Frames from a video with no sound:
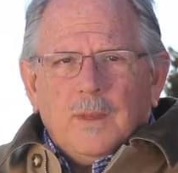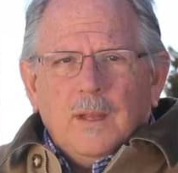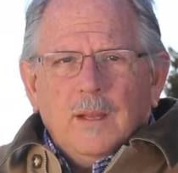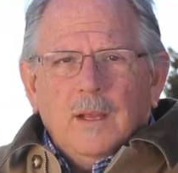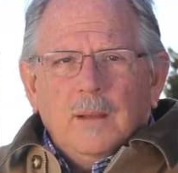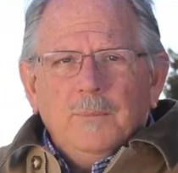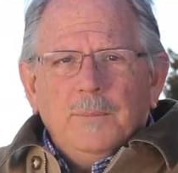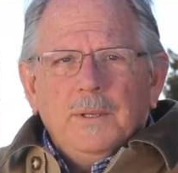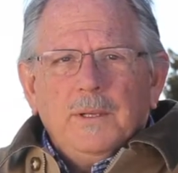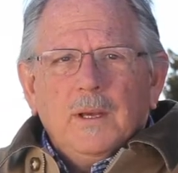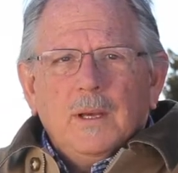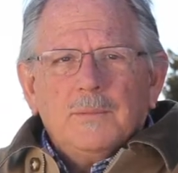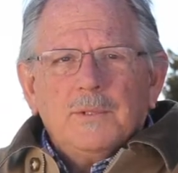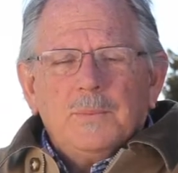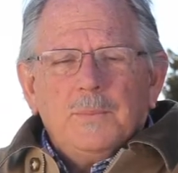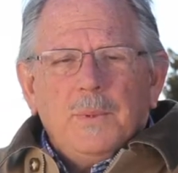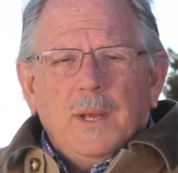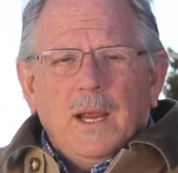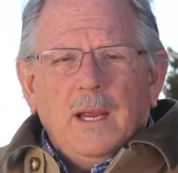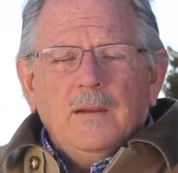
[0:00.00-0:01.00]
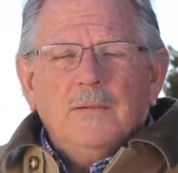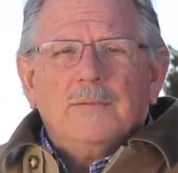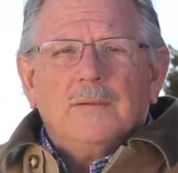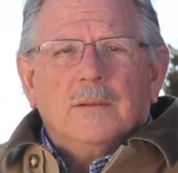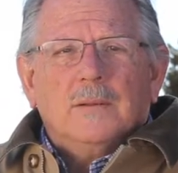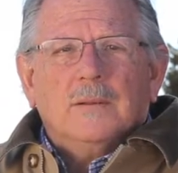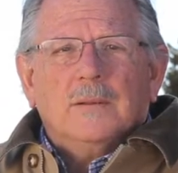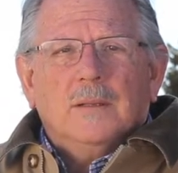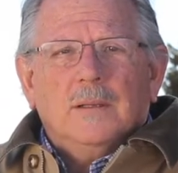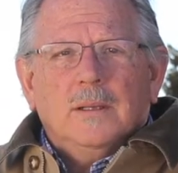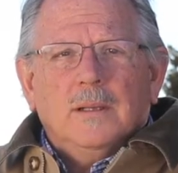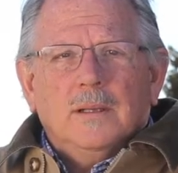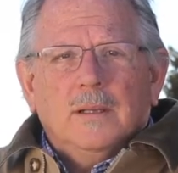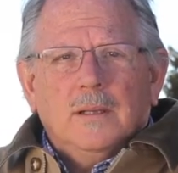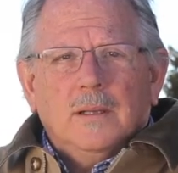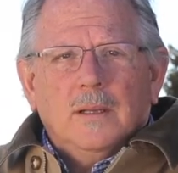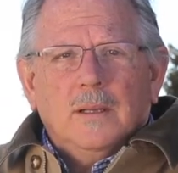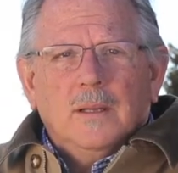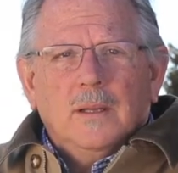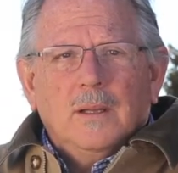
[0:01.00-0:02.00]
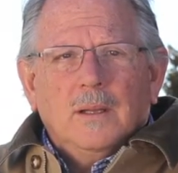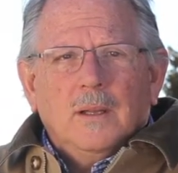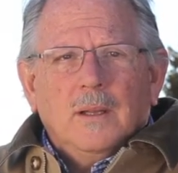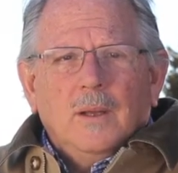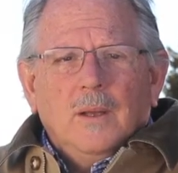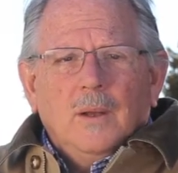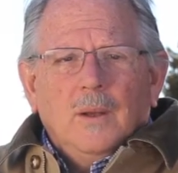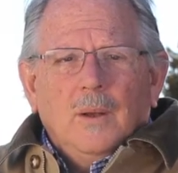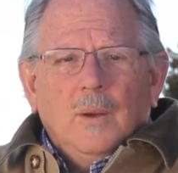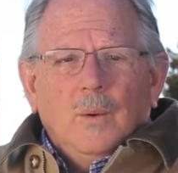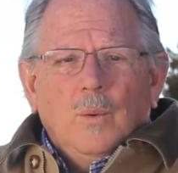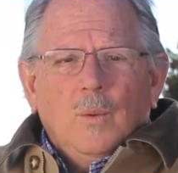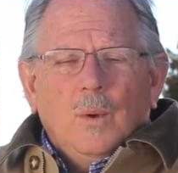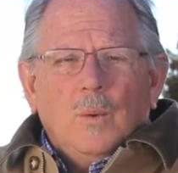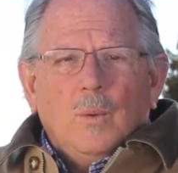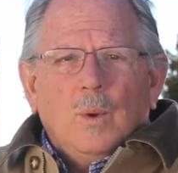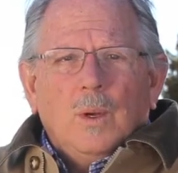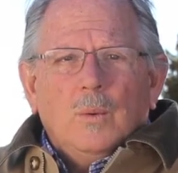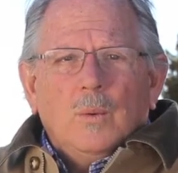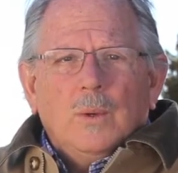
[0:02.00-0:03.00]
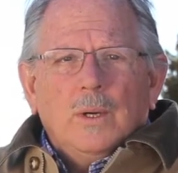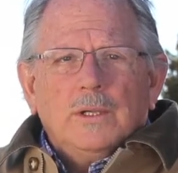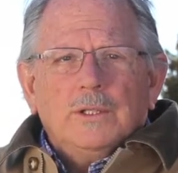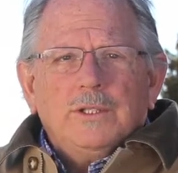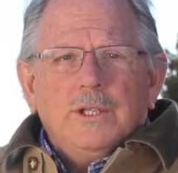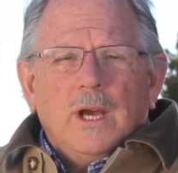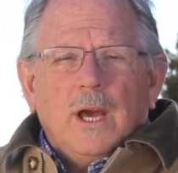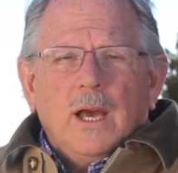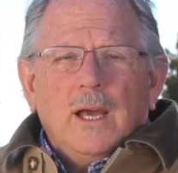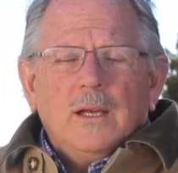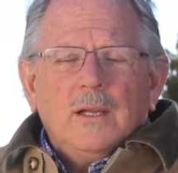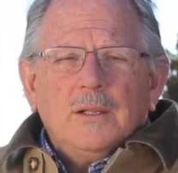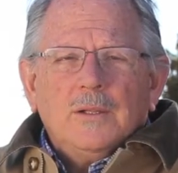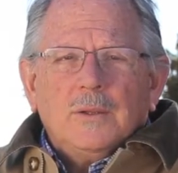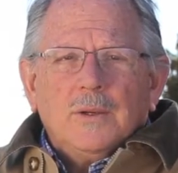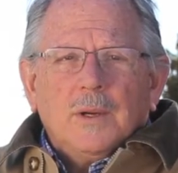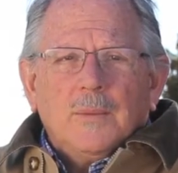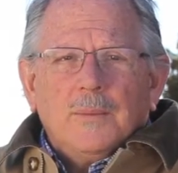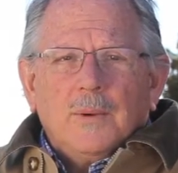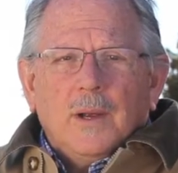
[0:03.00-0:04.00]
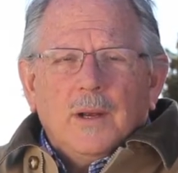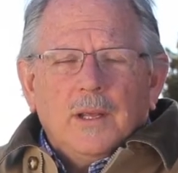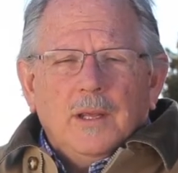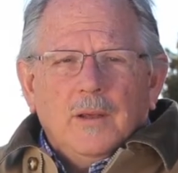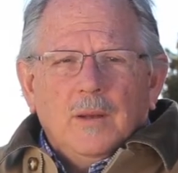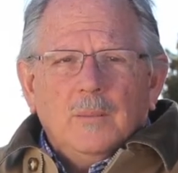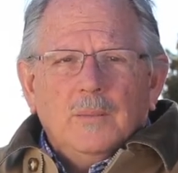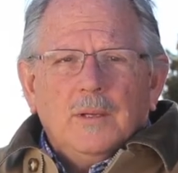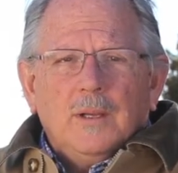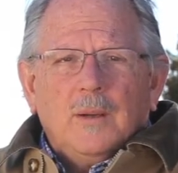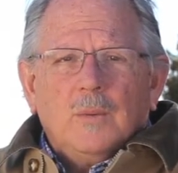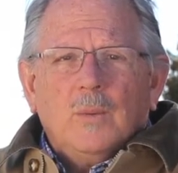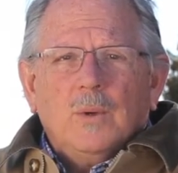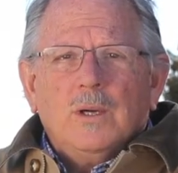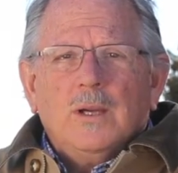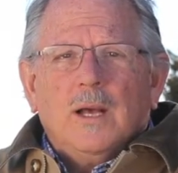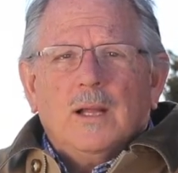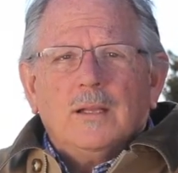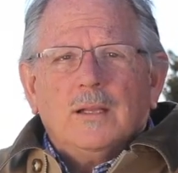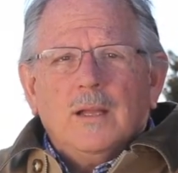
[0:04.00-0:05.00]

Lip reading: it becomes painful. When we're a child or a human and we're not